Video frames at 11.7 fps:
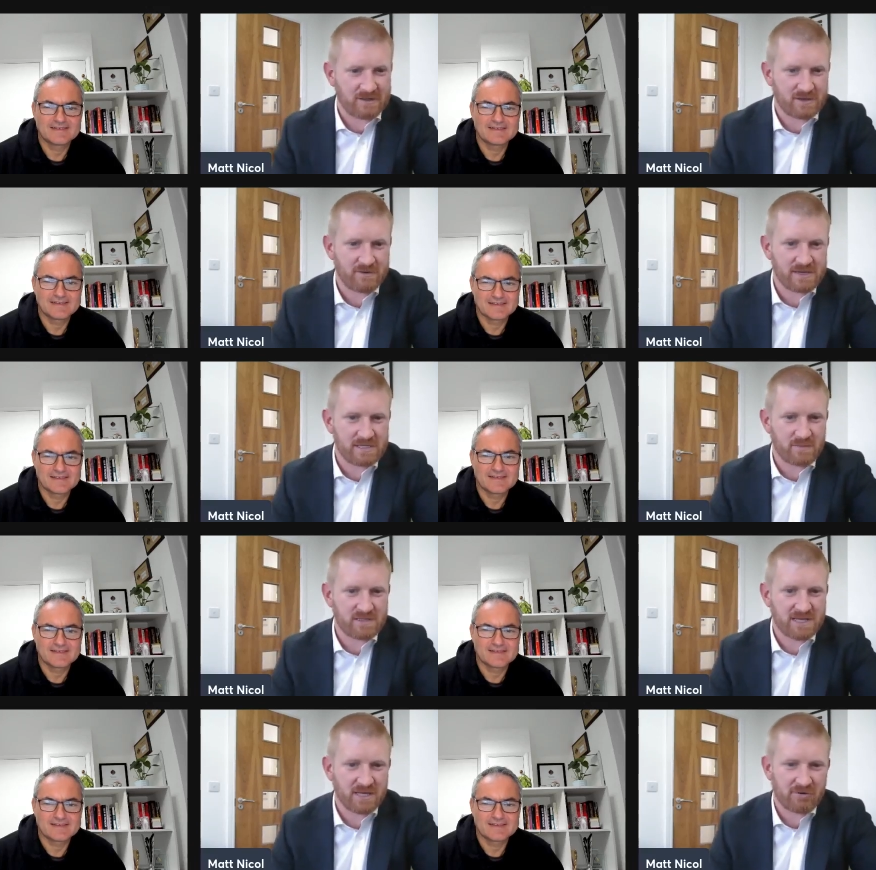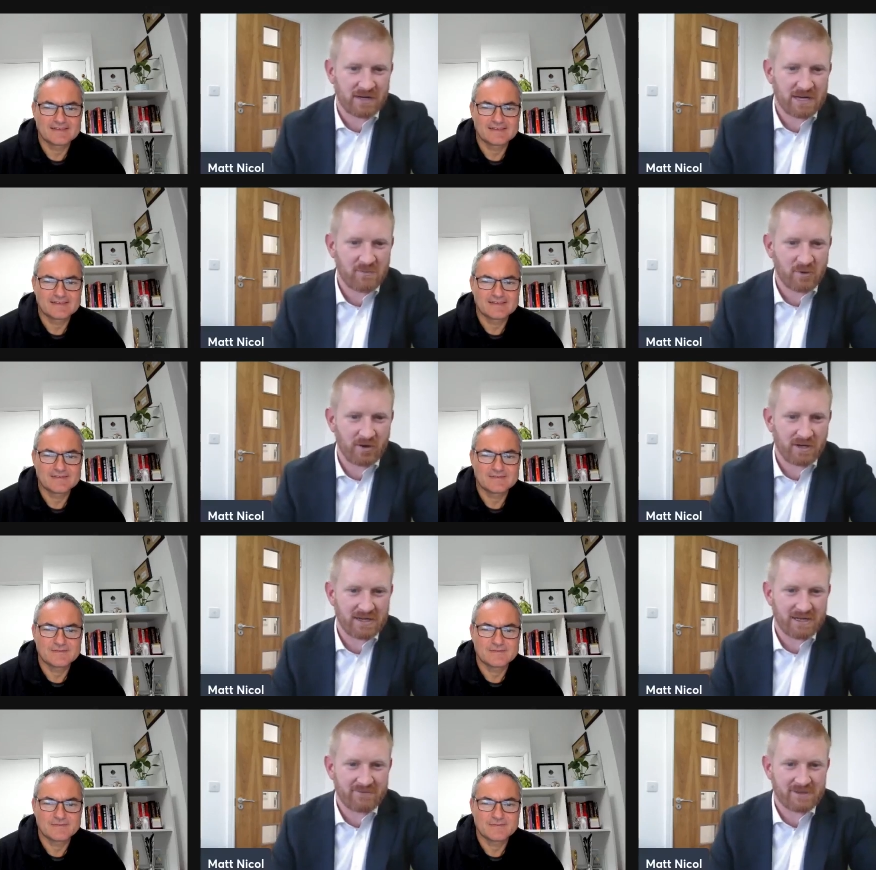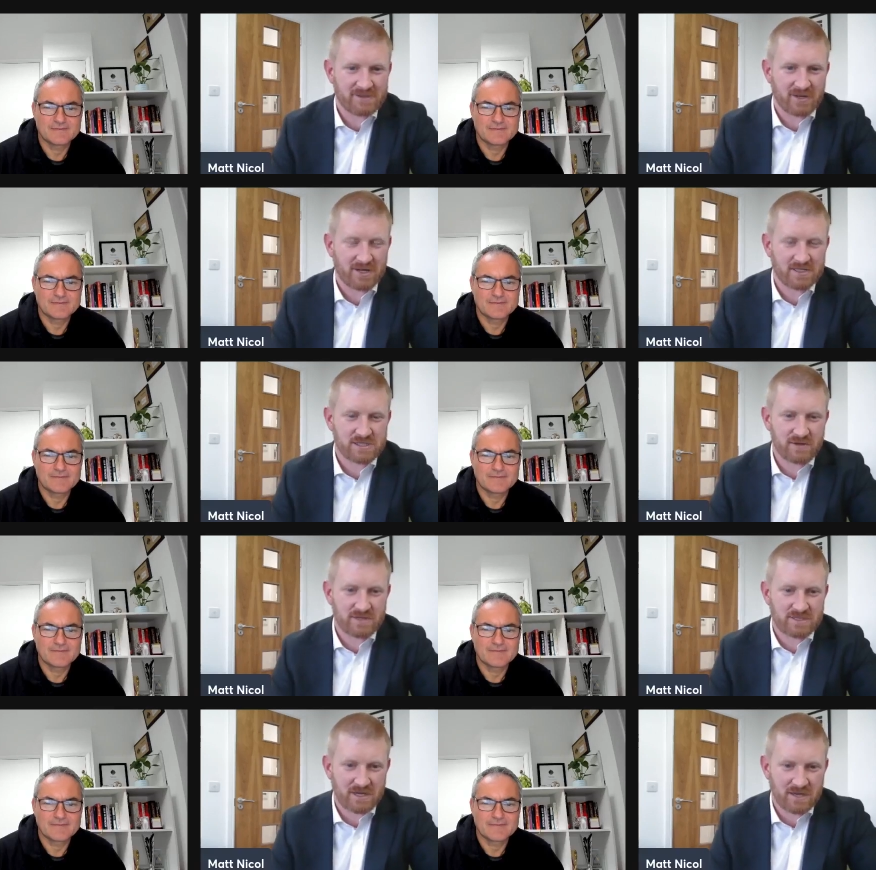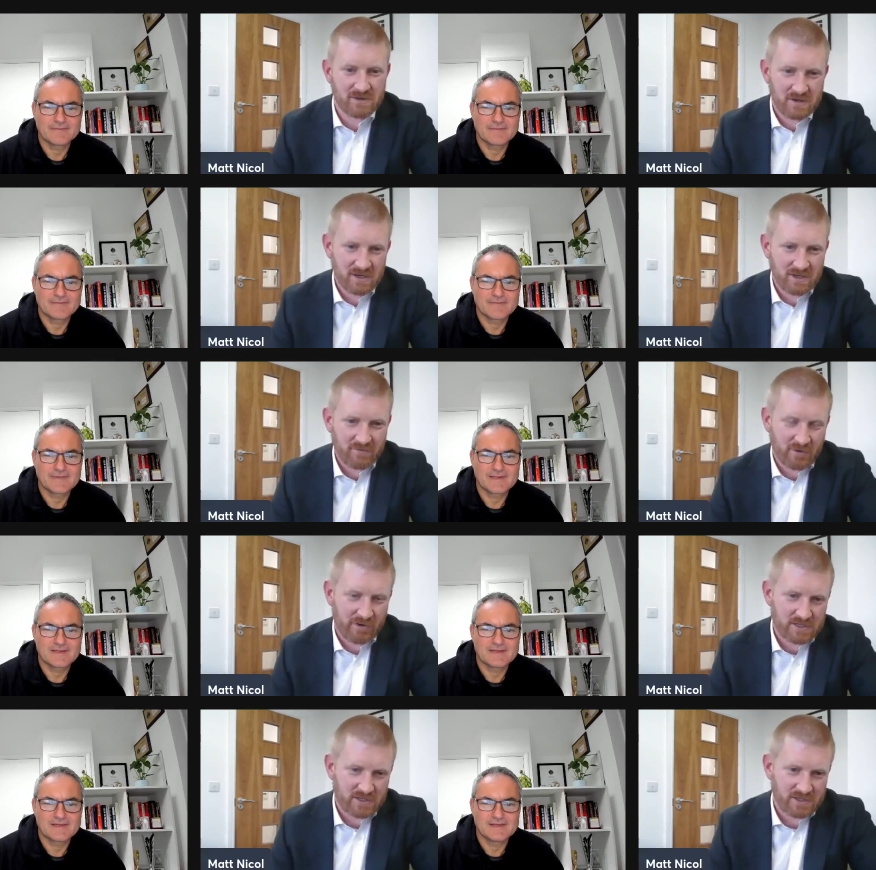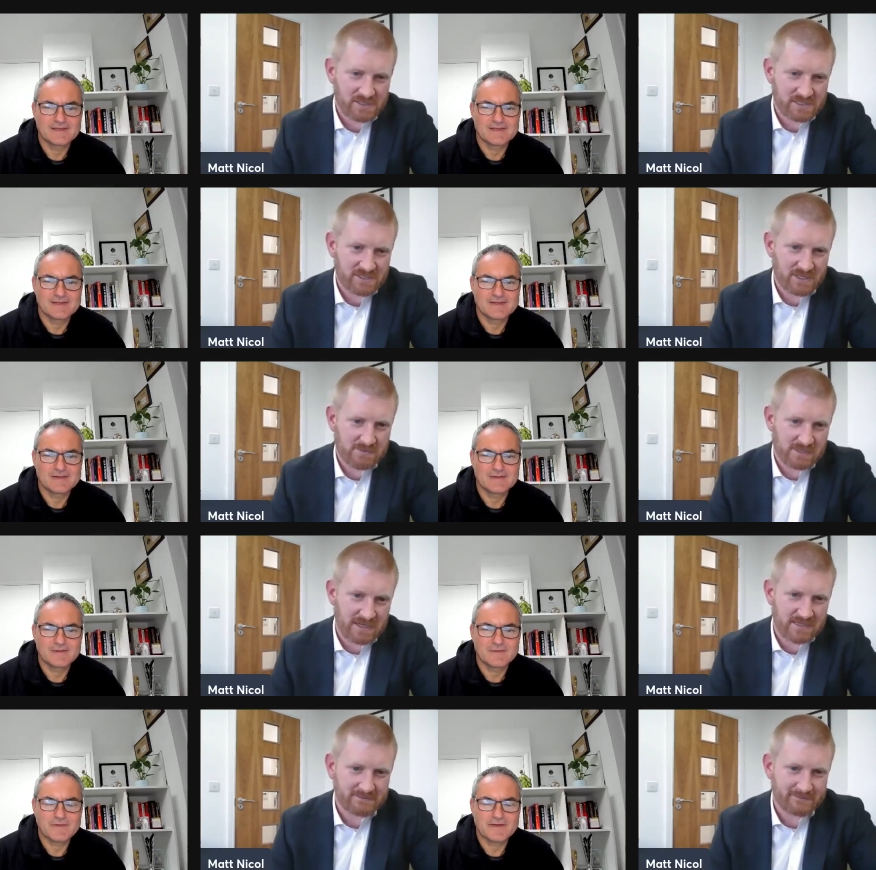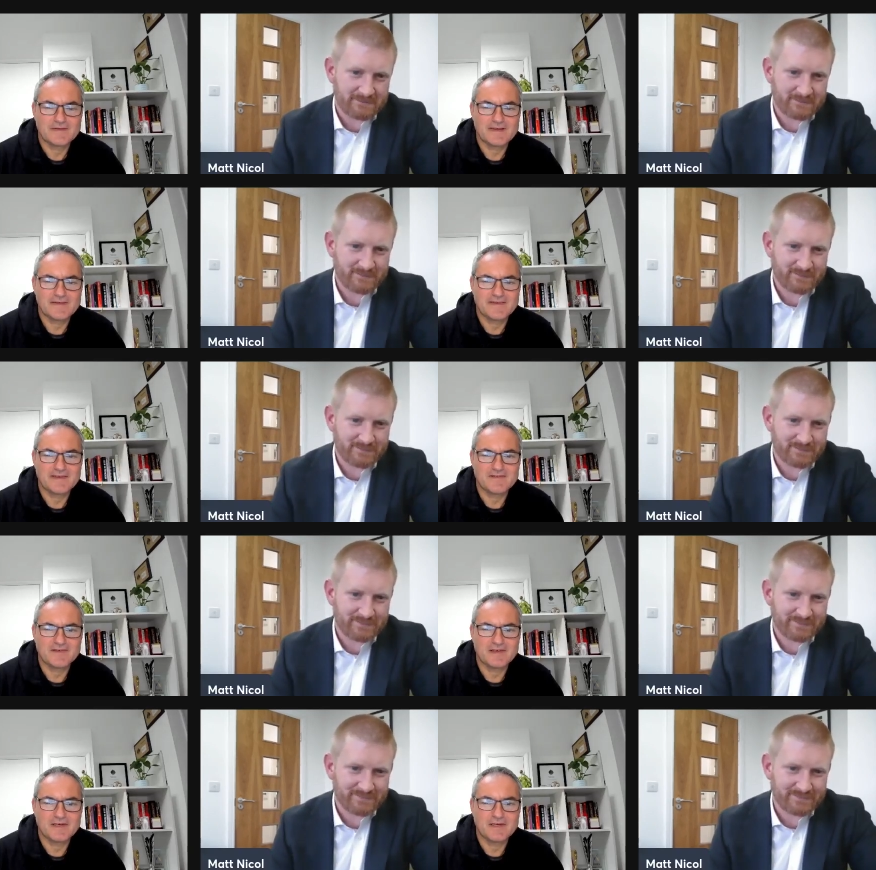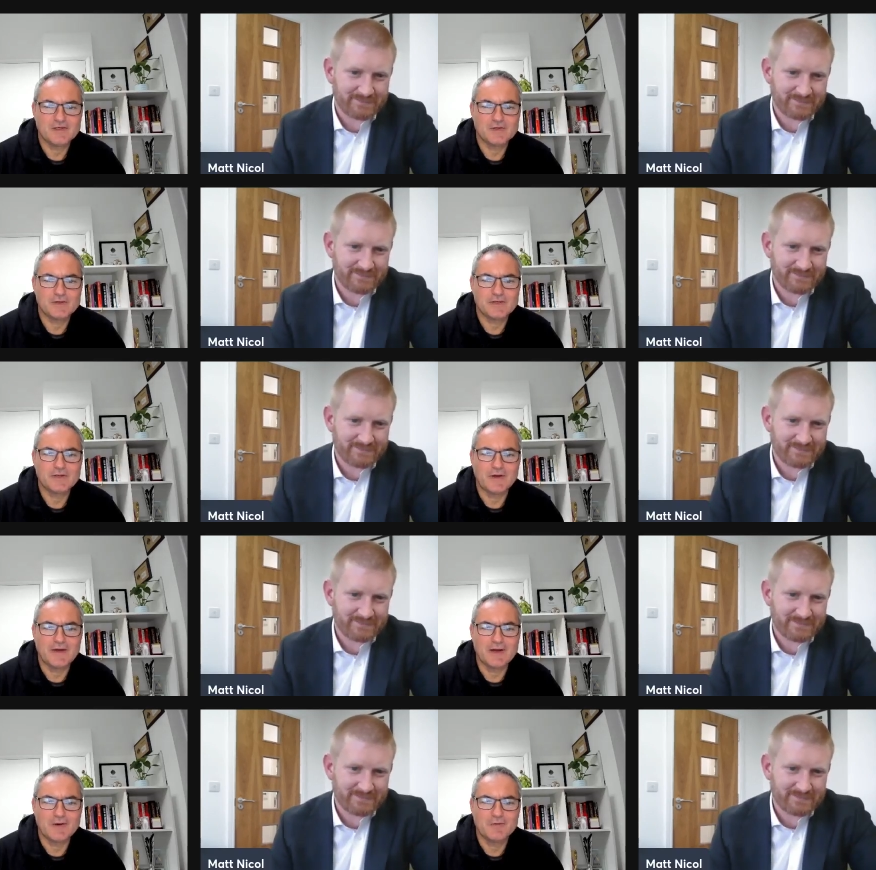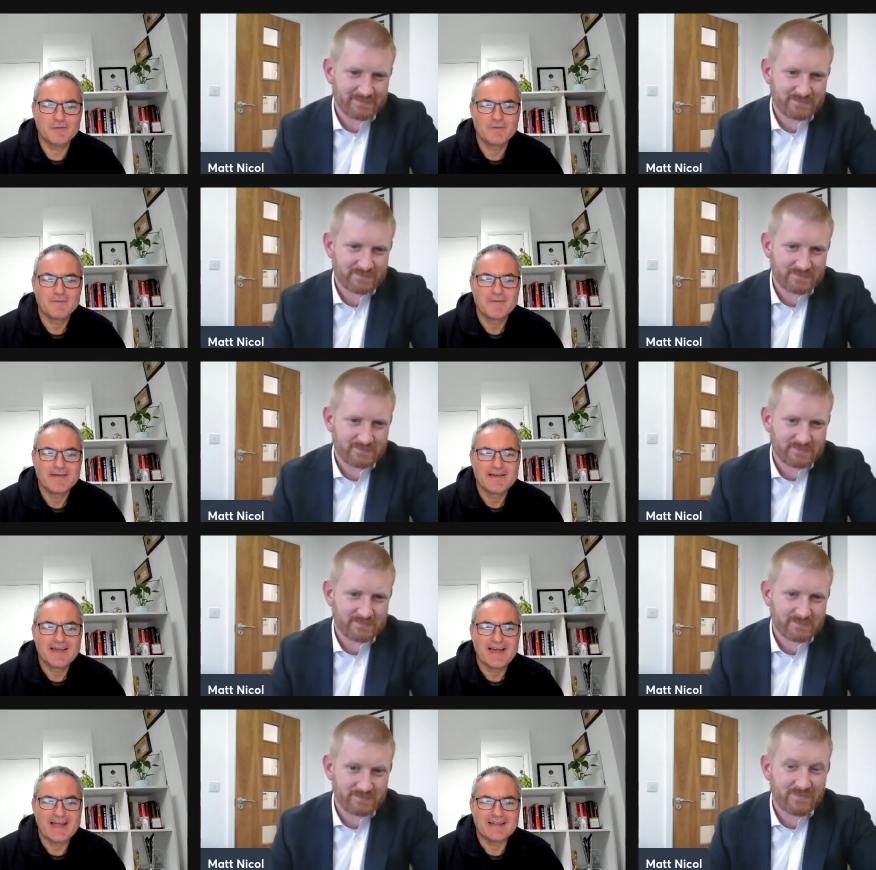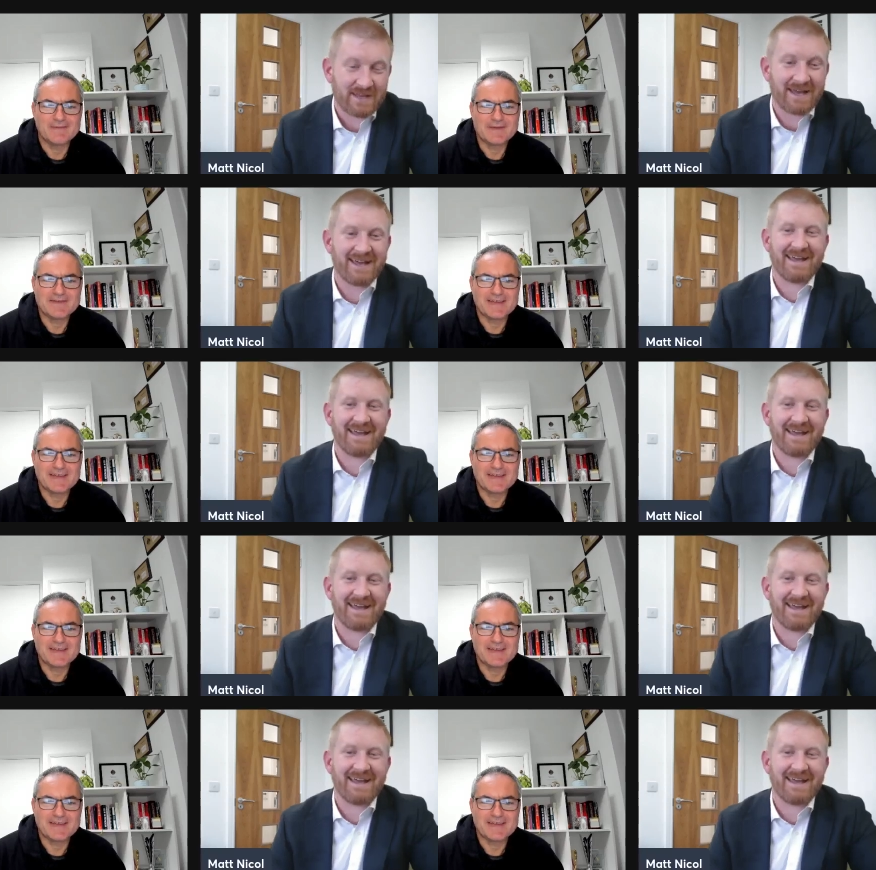Speaker 1: I don't need to be tinkering anymore. I can leave those guys to it. So very exciting times ahead. So enjoy your night
Speaker 2: off, and yeah. we'll